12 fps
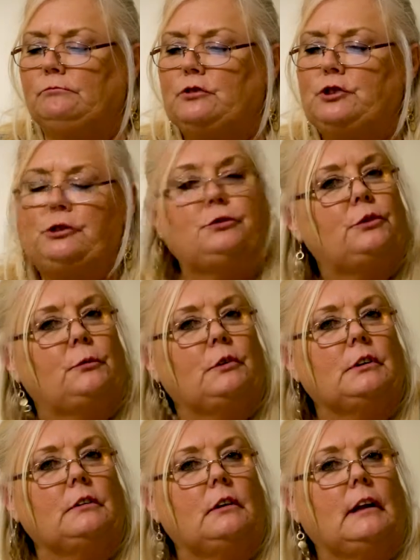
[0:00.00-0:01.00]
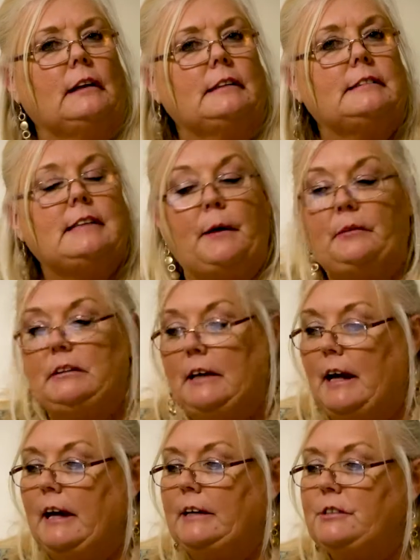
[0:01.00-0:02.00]
Children will
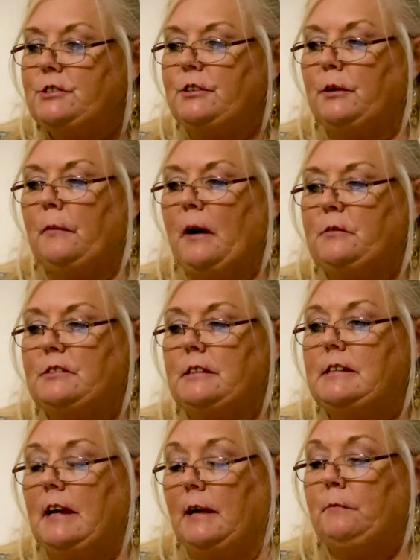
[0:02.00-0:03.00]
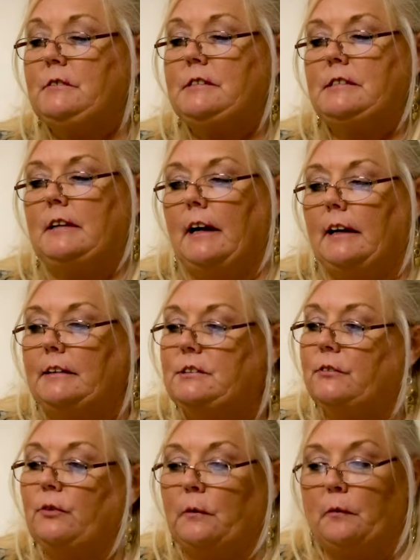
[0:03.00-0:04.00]
sabotage the mom's attempts
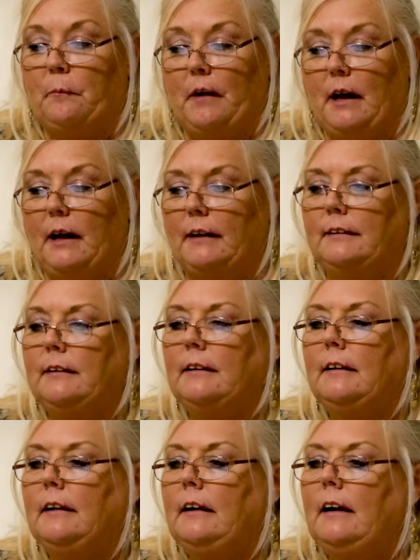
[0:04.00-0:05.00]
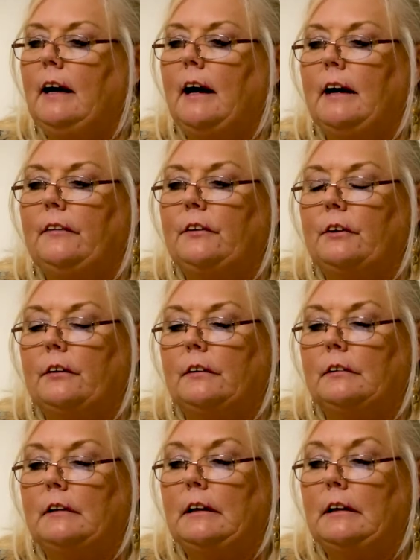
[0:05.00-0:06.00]
to form a bond.
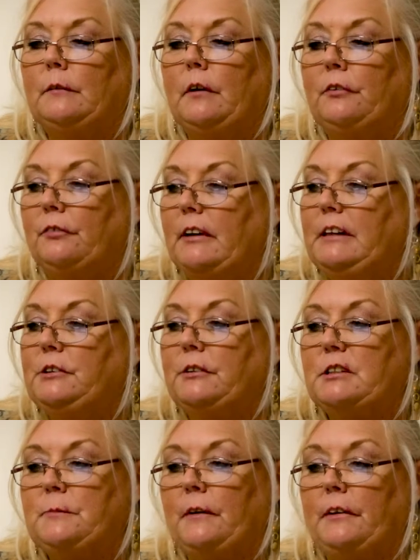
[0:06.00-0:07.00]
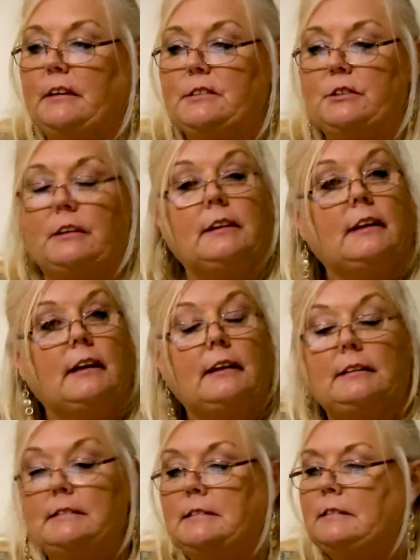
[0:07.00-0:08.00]
They're afraid to experience good
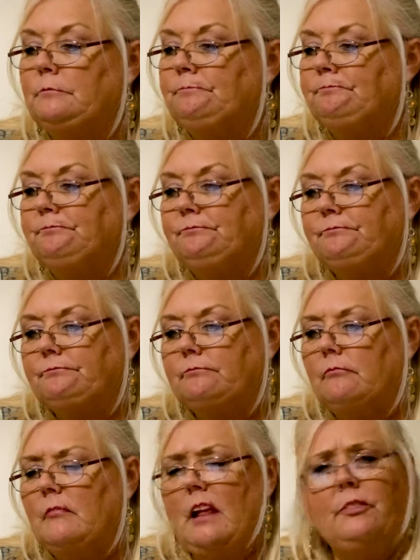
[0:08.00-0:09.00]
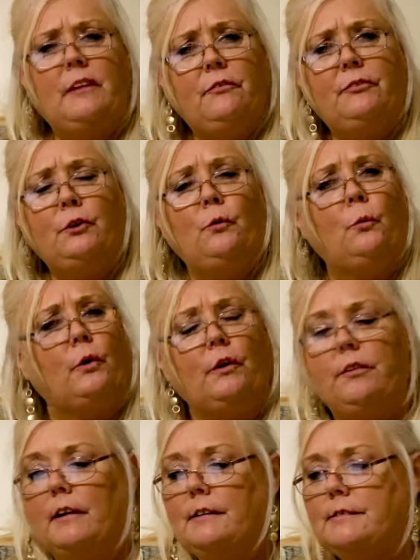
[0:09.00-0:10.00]
things. They feel
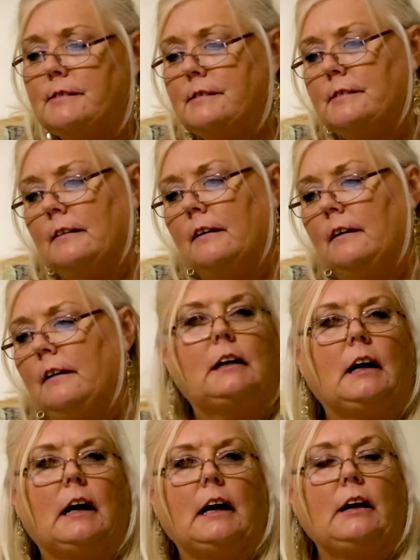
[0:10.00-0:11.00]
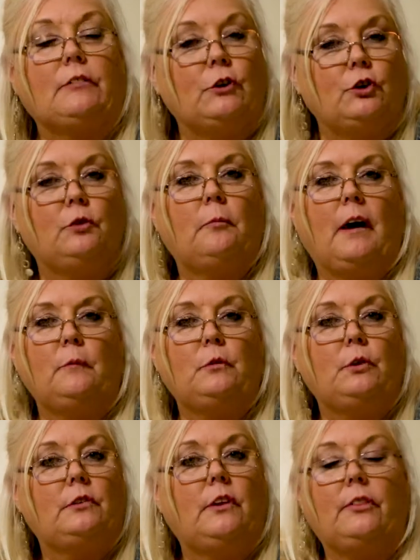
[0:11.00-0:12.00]
worthless. If the new mom
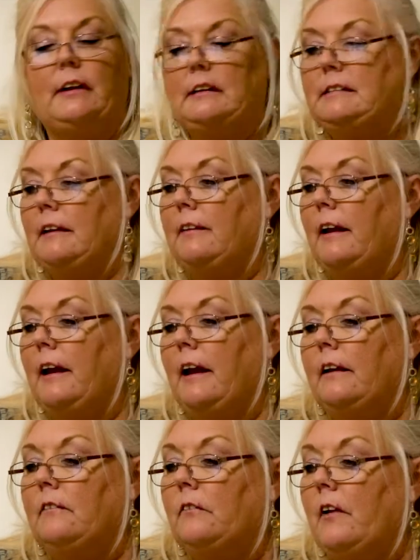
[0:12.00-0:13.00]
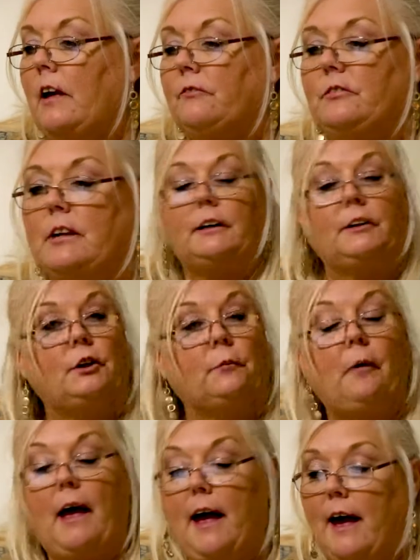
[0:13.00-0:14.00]
knew the things that they have in their
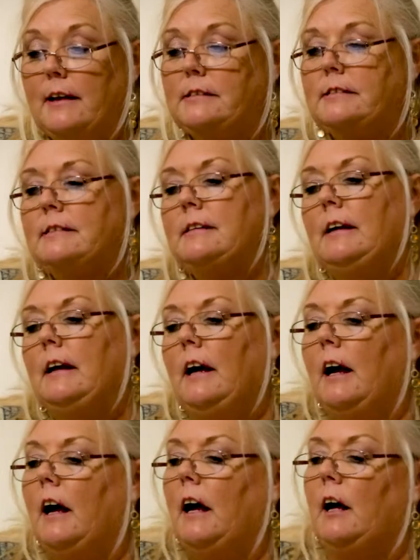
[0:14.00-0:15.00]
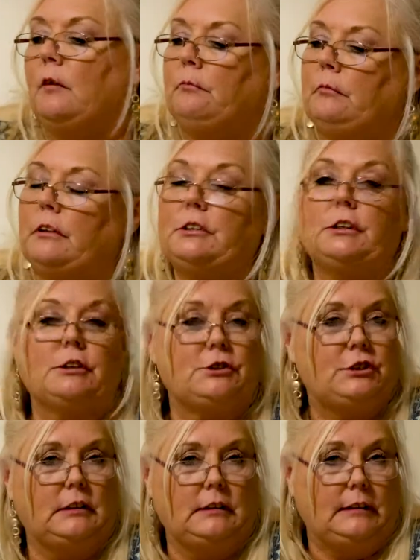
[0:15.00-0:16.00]
past,
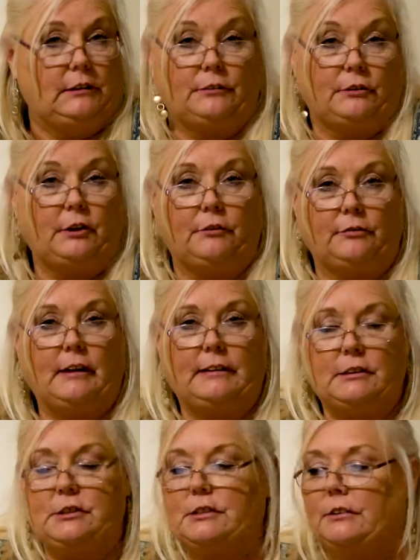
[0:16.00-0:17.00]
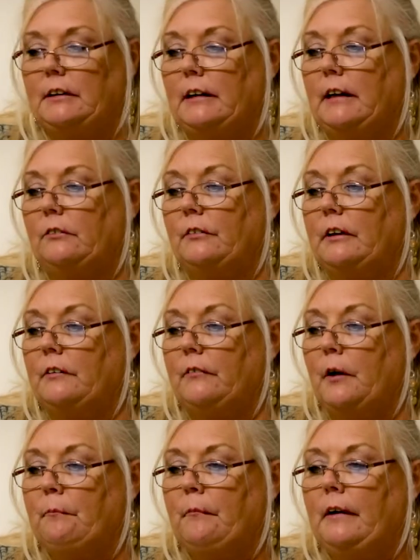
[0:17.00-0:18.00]
they're very afraid that she's going to get rid of
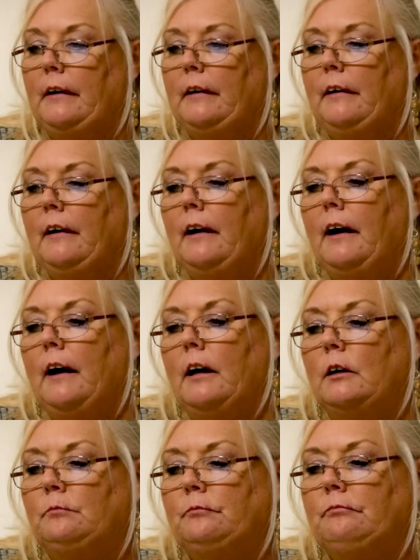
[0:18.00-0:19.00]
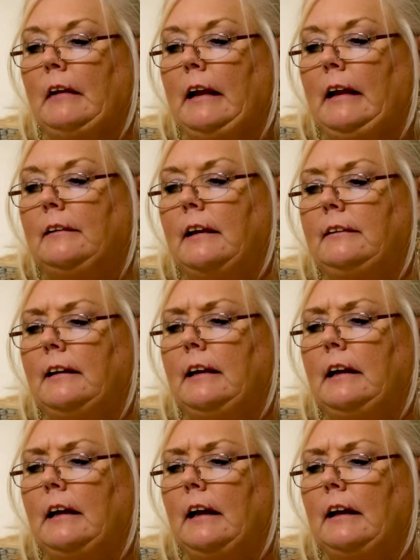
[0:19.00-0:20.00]
them. They
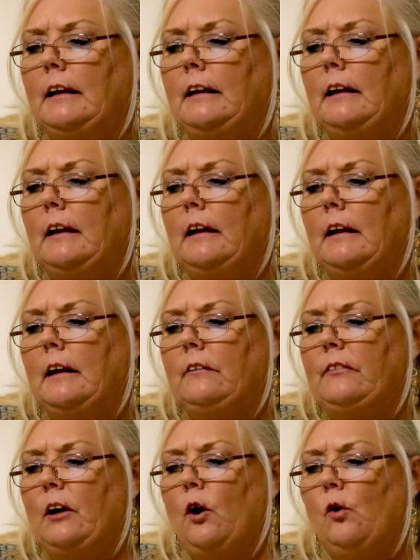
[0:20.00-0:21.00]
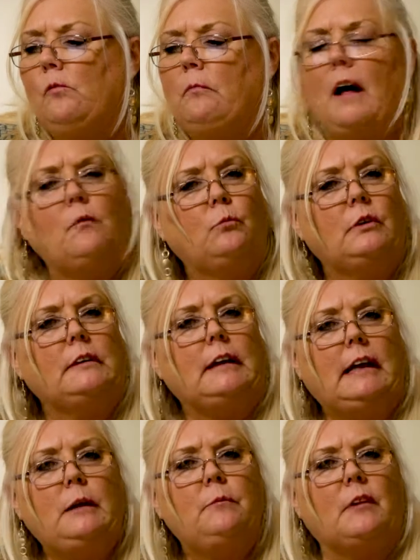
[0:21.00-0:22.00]
think if the old mom wouldn't
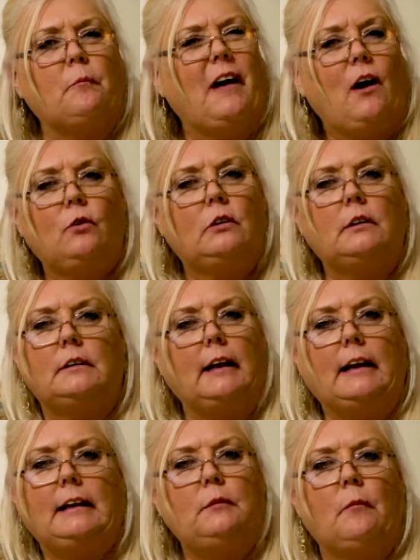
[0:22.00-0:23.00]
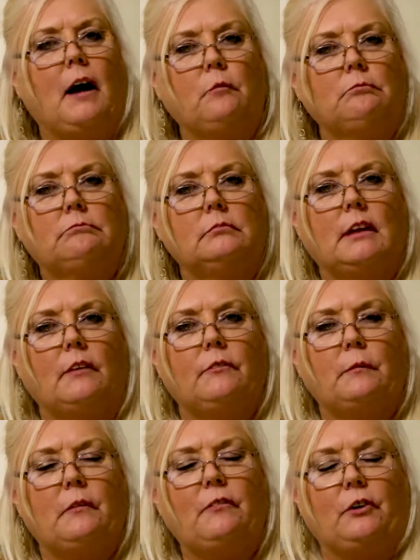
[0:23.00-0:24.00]
keep them, how could any mom love
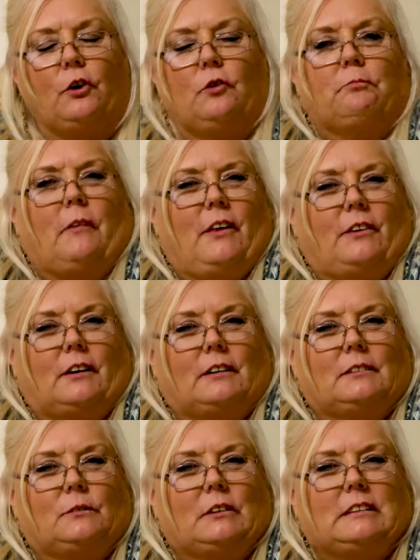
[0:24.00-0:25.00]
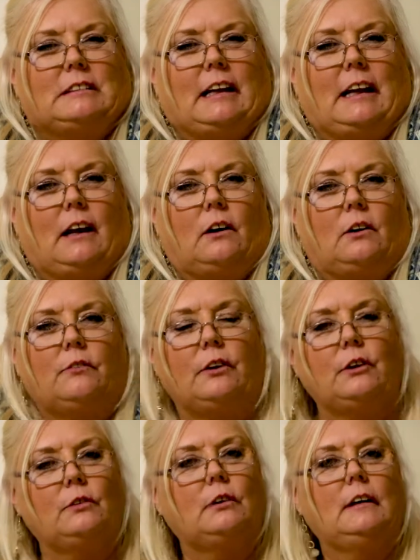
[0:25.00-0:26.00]
them? If your own mother wouldn't take care of
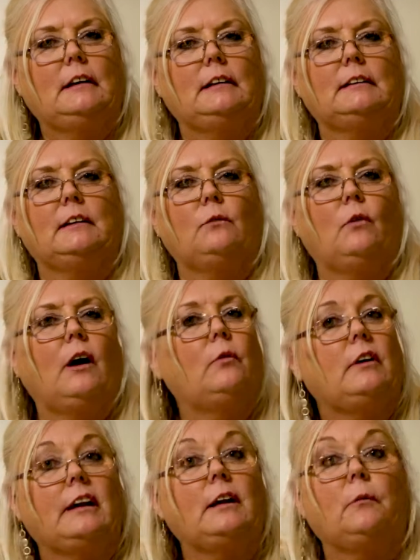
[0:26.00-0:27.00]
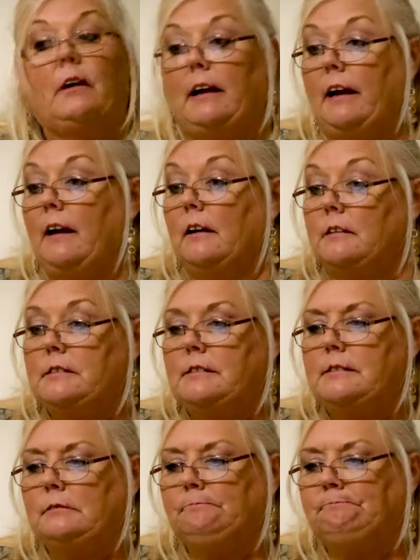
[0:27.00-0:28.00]
you, then why would anybody else?